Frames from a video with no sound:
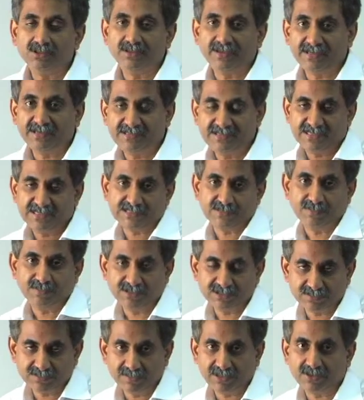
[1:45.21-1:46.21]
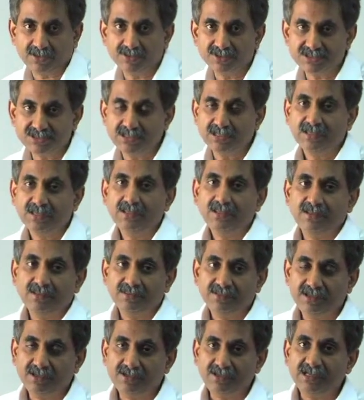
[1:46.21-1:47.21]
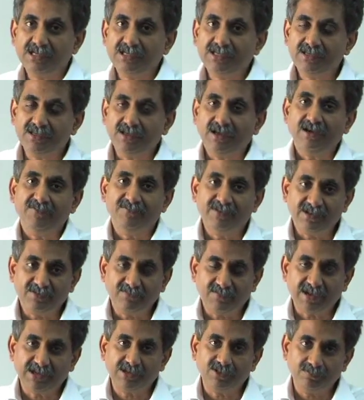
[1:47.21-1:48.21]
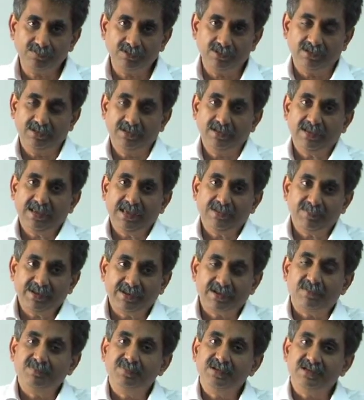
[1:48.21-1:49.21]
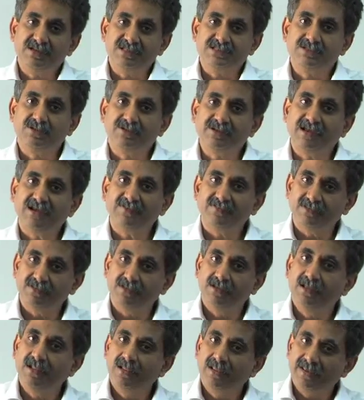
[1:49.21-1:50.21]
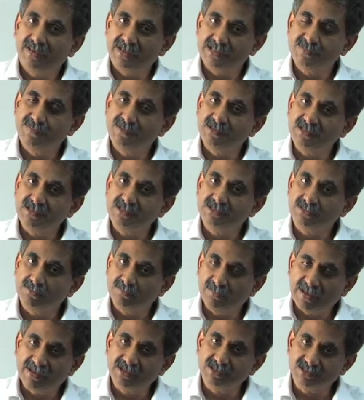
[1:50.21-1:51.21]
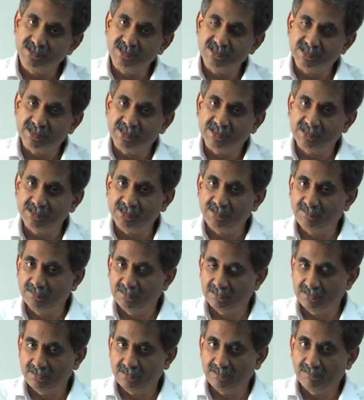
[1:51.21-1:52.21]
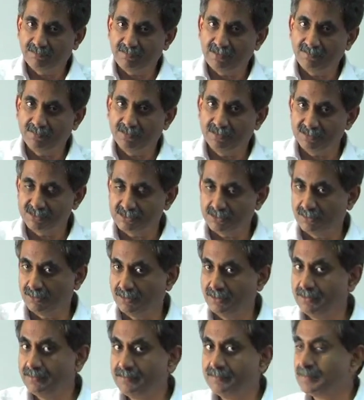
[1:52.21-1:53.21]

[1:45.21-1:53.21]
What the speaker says: the IT experts because they really are very valuable and my company does not have the expertise to manage these IT people and so on.